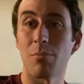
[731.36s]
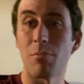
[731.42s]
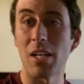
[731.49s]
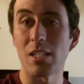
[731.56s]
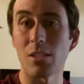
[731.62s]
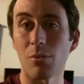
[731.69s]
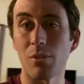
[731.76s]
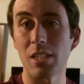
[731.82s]

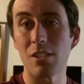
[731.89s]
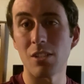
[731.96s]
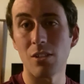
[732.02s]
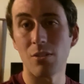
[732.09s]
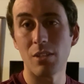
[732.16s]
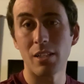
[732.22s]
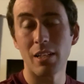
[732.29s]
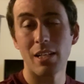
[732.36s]
amazing what he's
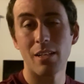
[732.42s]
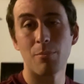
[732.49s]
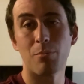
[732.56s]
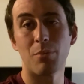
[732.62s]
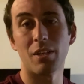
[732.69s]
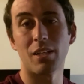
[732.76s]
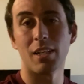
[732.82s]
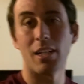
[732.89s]
doing,
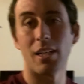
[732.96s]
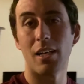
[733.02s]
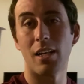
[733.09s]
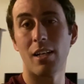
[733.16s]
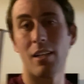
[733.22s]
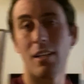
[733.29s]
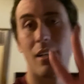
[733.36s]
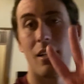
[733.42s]
but
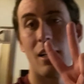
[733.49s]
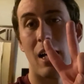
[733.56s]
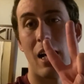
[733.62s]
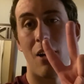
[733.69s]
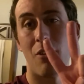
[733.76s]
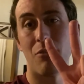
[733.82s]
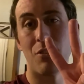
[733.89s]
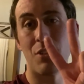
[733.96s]

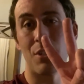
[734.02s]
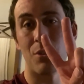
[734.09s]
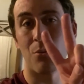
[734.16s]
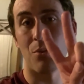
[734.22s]
out for this